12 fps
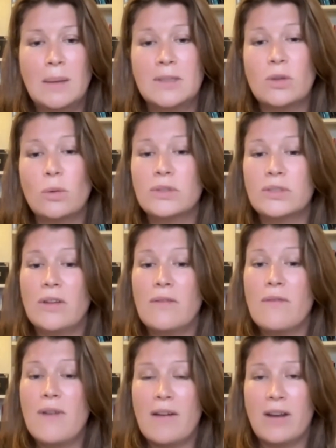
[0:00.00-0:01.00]
It's also
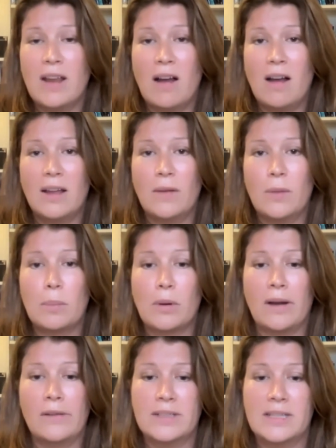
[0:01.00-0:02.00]
very high on the
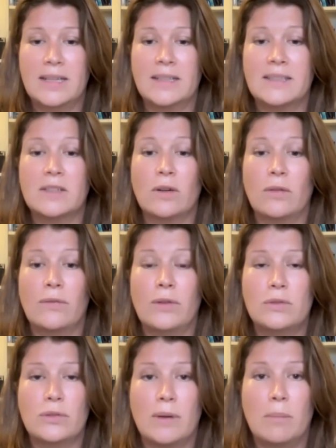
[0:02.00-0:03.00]
priority list of
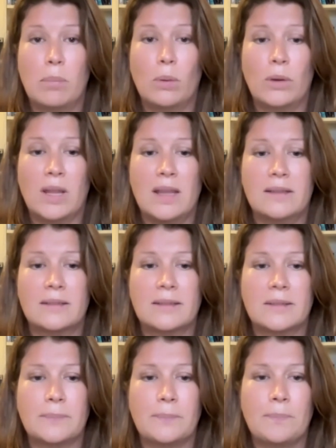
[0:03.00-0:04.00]
future employees.